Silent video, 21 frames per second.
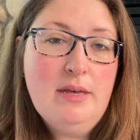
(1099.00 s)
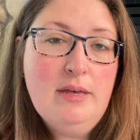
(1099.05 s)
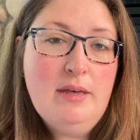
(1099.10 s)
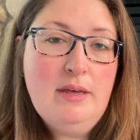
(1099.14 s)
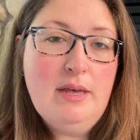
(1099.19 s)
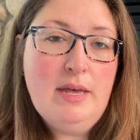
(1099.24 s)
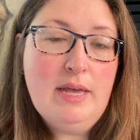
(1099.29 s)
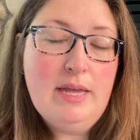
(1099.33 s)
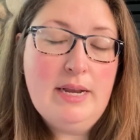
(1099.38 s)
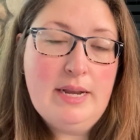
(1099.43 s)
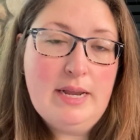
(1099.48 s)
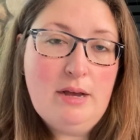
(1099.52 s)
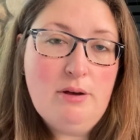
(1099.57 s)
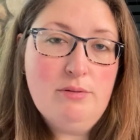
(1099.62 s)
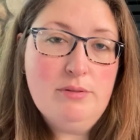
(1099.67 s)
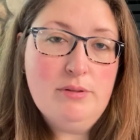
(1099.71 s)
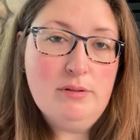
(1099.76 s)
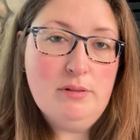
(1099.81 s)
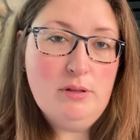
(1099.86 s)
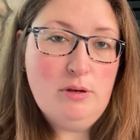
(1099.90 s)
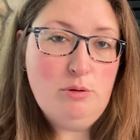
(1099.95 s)
and now
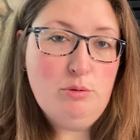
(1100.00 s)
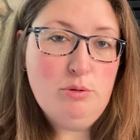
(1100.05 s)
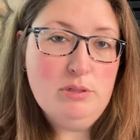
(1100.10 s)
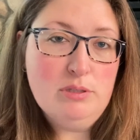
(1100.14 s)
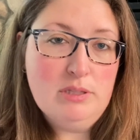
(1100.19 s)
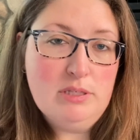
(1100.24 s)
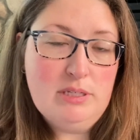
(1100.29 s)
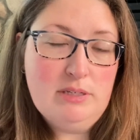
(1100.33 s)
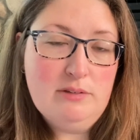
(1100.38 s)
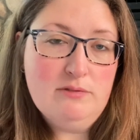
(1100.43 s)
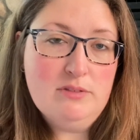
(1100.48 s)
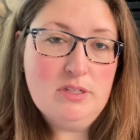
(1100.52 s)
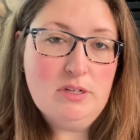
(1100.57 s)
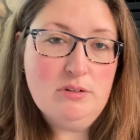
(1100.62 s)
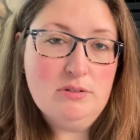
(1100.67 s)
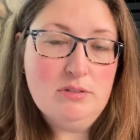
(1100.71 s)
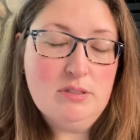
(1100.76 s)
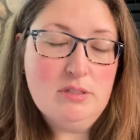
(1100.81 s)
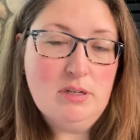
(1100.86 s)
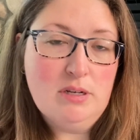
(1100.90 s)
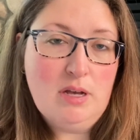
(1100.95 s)
the lower leaves are
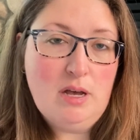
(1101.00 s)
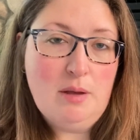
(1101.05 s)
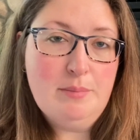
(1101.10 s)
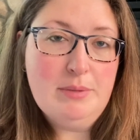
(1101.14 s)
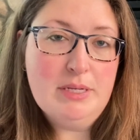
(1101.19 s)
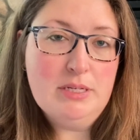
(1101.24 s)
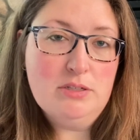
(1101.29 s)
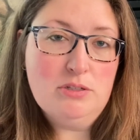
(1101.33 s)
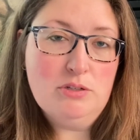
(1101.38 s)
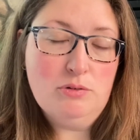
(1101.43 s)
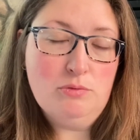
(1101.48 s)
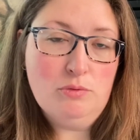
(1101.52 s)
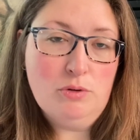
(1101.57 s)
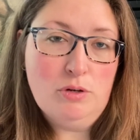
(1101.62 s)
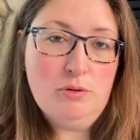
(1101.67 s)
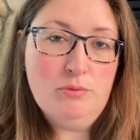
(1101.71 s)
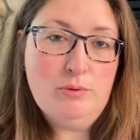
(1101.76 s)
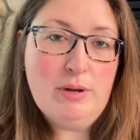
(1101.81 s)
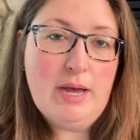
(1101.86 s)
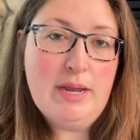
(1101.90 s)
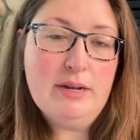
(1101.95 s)
succumbing to root
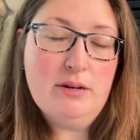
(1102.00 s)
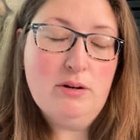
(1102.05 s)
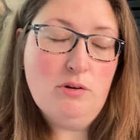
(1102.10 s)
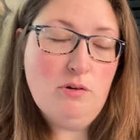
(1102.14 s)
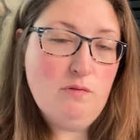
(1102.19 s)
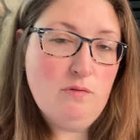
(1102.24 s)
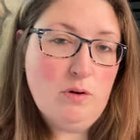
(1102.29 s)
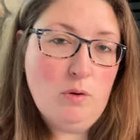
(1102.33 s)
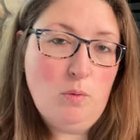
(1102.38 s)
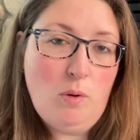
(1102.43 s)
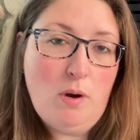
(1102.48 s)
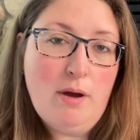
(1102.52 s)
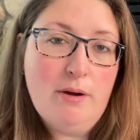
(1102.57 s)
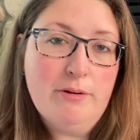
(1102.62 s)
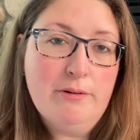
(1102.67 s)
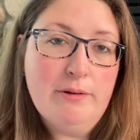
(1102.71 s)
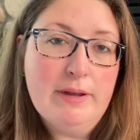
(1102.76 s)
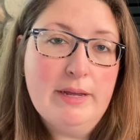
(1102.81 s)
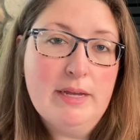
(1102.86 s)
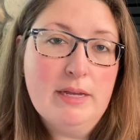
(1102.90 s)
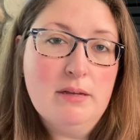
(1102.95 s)
rot and
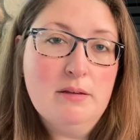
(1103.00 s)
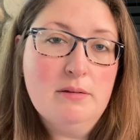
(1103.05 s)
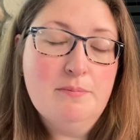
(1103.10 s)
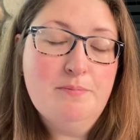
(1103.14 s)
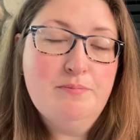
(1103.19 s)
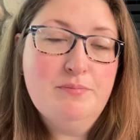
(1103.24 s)
overwatering.